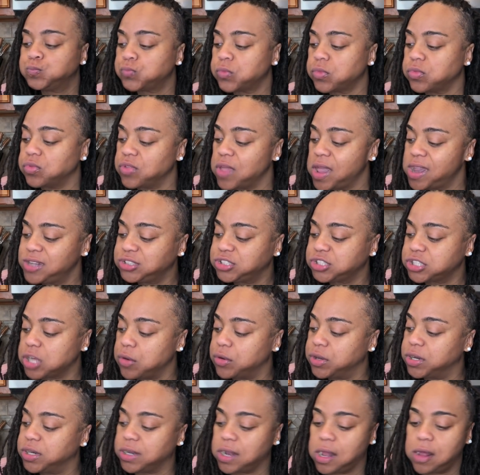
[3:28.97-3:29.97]
That's so
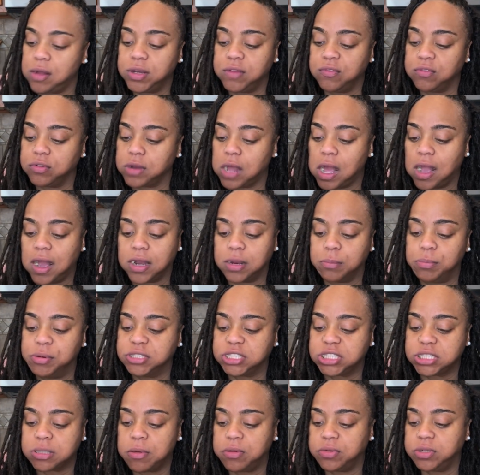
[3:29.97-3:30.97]
good. I gotta put
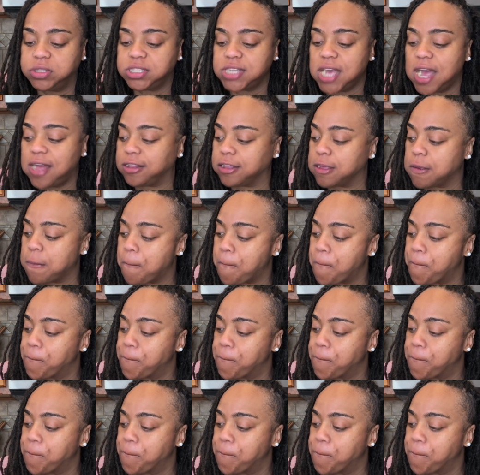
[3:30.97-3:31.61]
some on the salad.